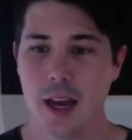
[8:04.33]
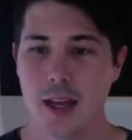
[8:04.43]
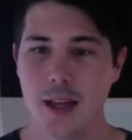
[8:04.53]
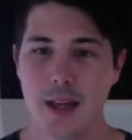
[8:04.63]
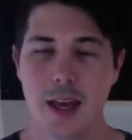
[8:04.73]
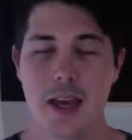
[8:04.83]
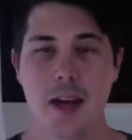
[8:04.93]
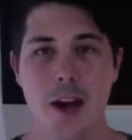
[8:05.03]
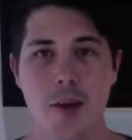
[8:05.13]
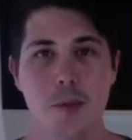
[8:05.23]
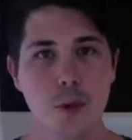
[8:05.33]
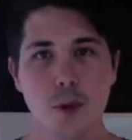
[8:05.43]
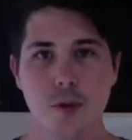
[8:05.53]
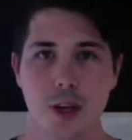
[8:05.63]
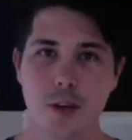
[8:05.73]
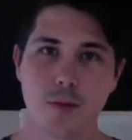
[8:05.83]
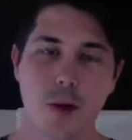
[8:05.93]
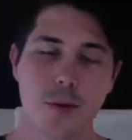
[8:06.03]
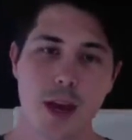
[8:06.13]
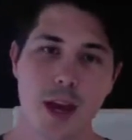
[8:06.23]
And then they ended up moving
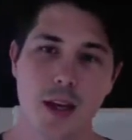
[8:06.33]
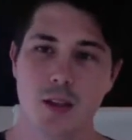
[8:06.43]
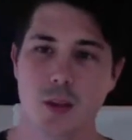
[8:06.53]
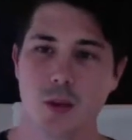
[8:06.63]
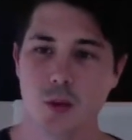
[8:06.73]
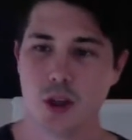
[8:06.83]
from the house to a